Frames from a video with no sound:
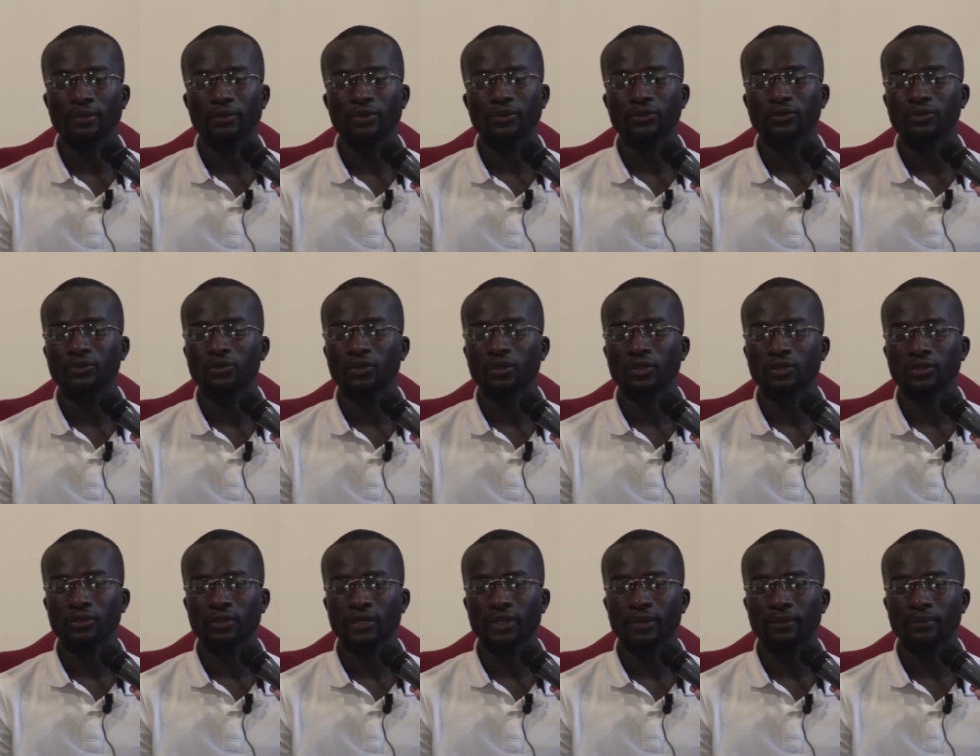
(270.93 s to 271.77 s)
not to talk
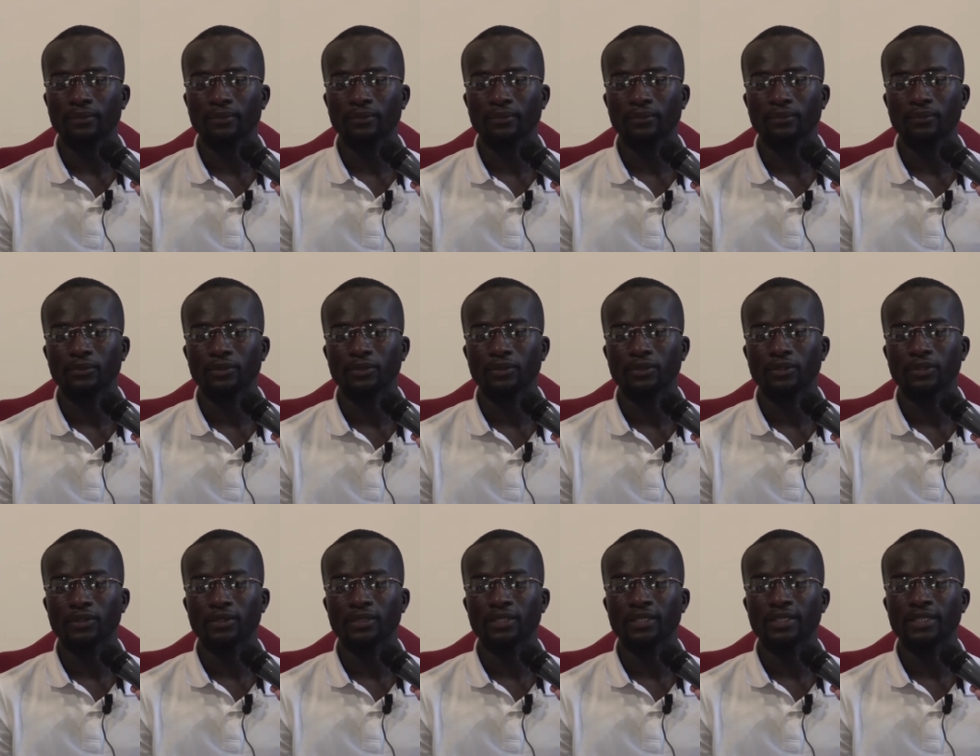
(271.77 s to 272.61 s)
to them. But
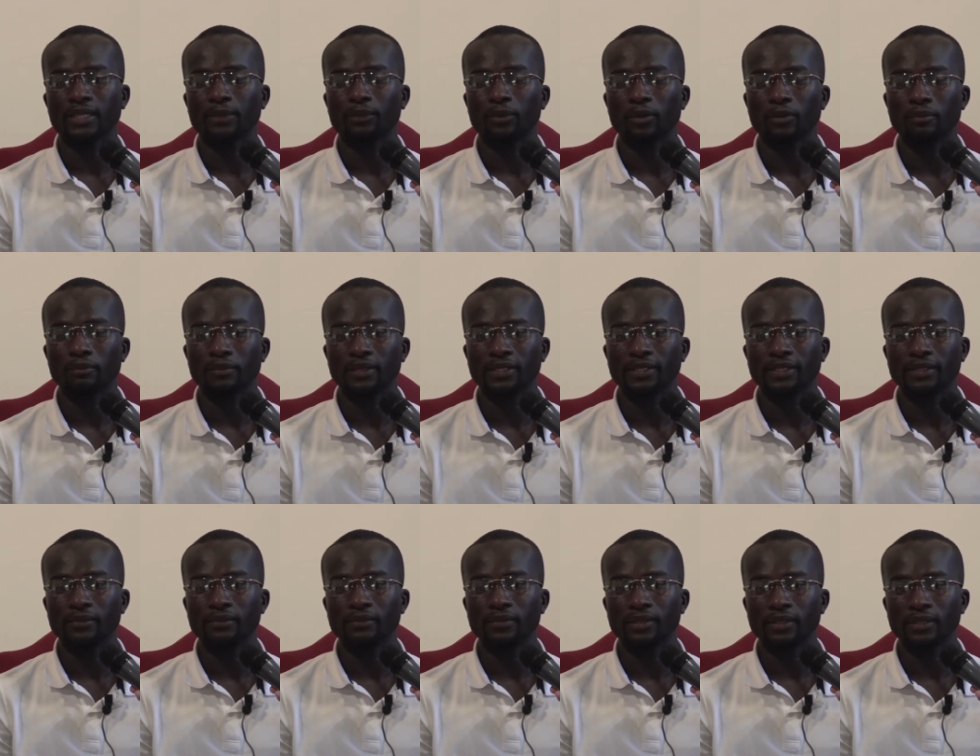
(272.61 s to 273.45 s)
they keep on
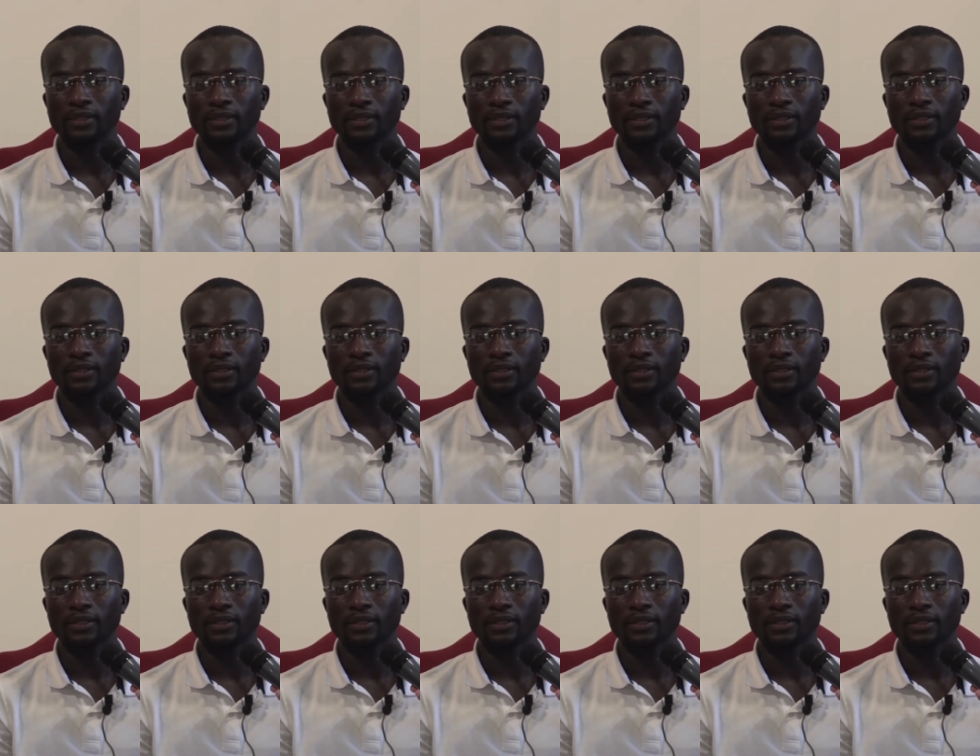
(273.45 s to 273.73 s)
beating me.